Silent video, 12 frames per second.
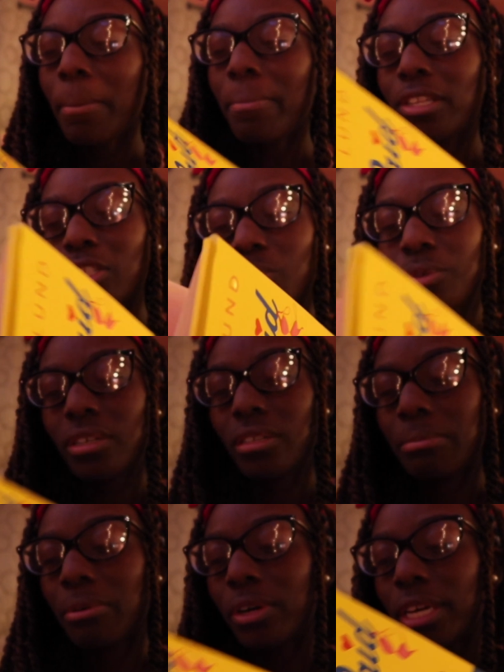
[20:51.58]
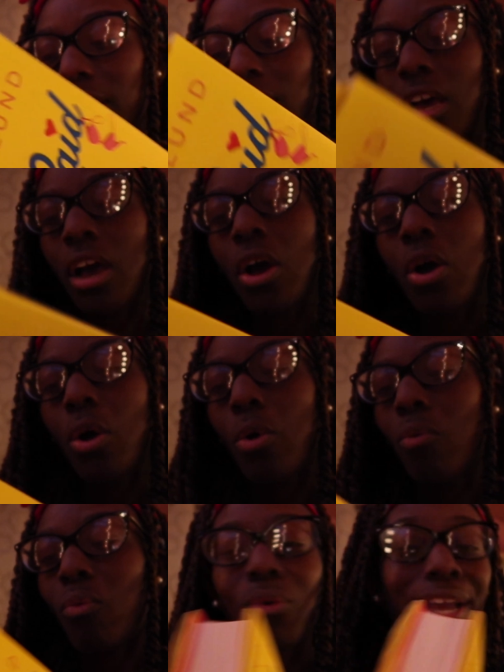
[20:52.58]
But so we're at the point
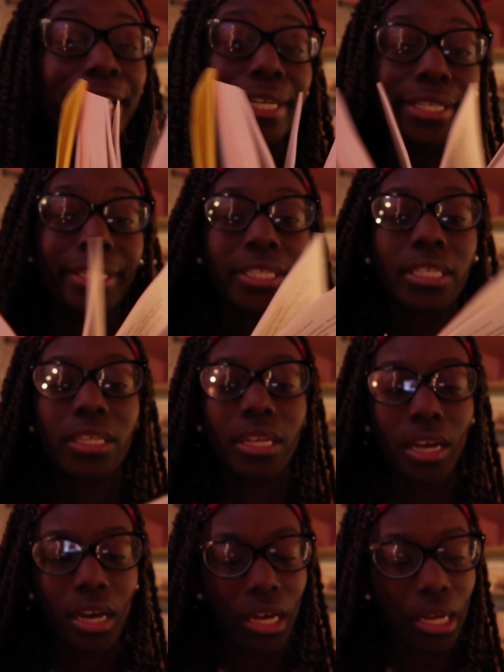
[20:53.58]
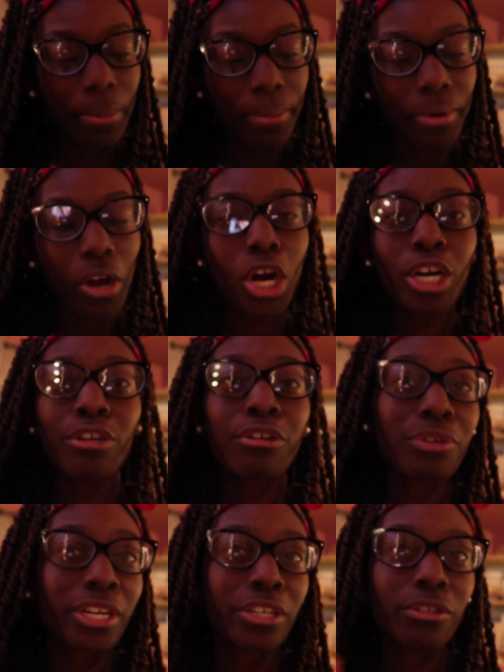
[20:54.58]
where our
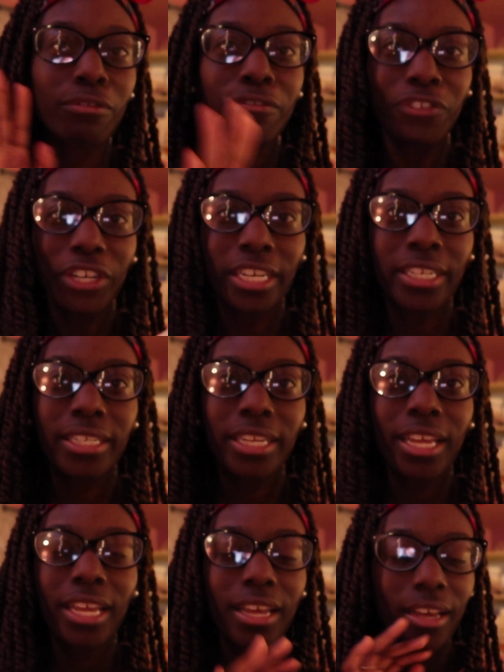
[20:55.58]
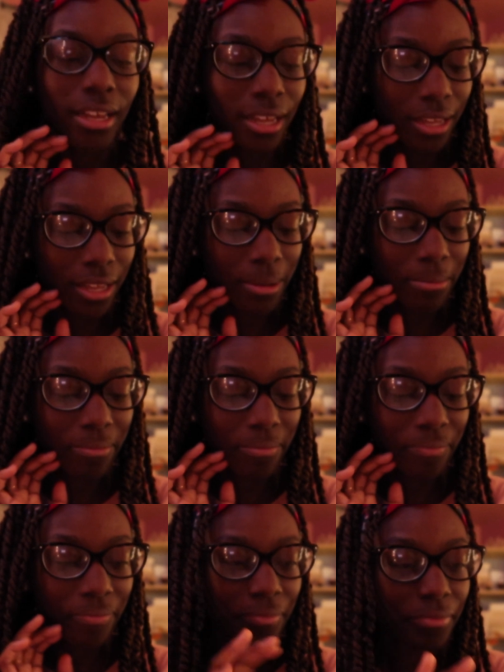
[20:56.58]
grand old friend,
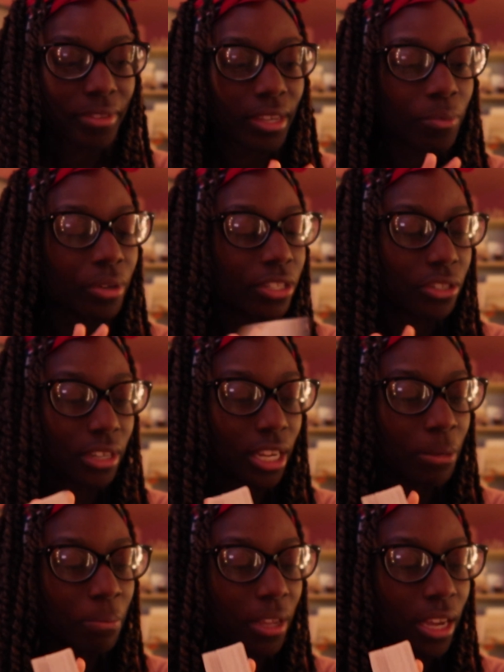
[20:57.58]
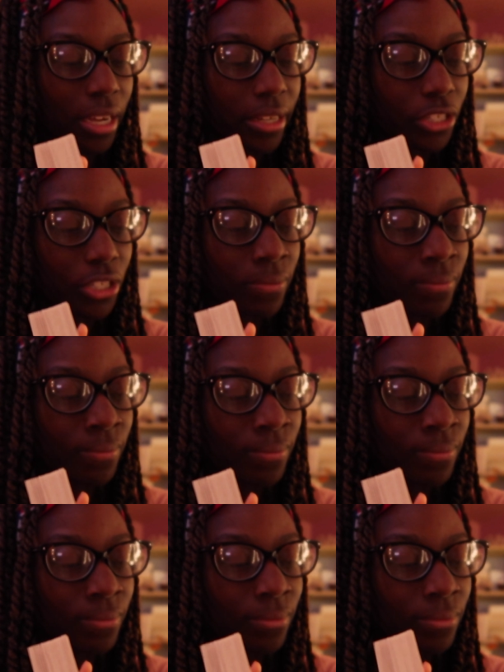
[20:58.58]
what is her name? Gosh,
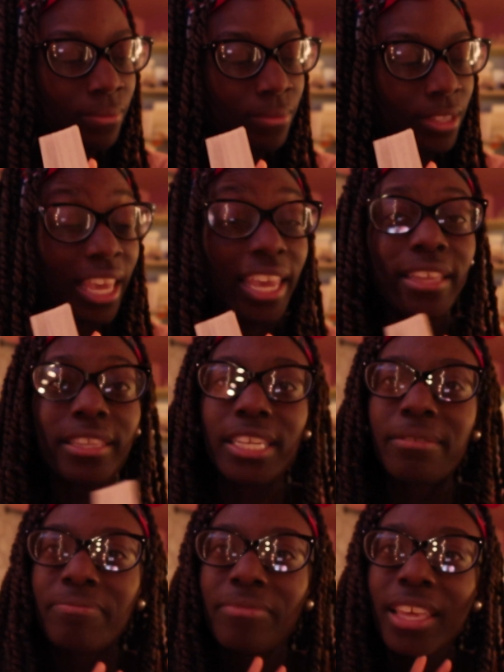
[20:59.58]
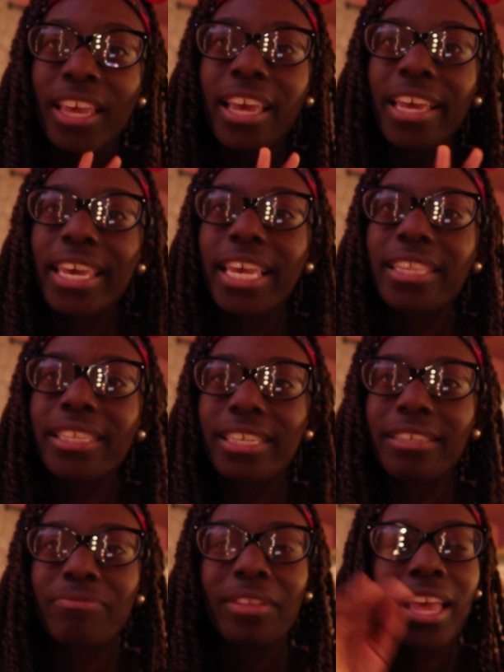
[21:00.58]
Keely.
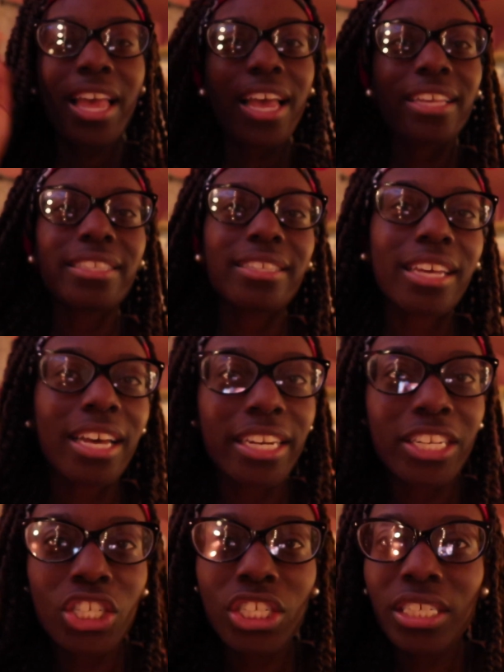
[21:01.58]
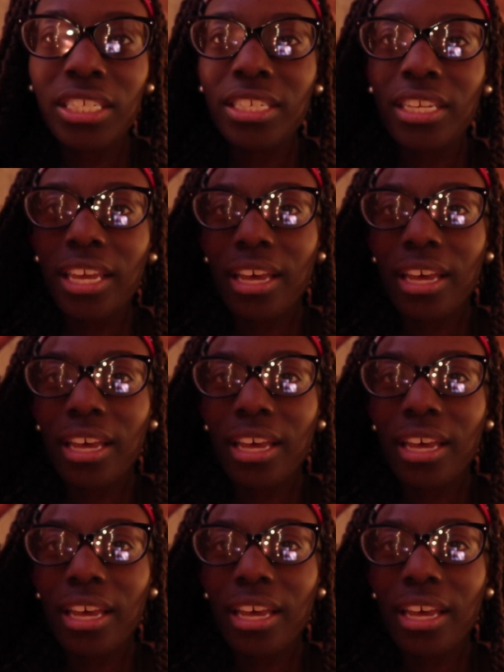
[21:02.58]
Keely has decided she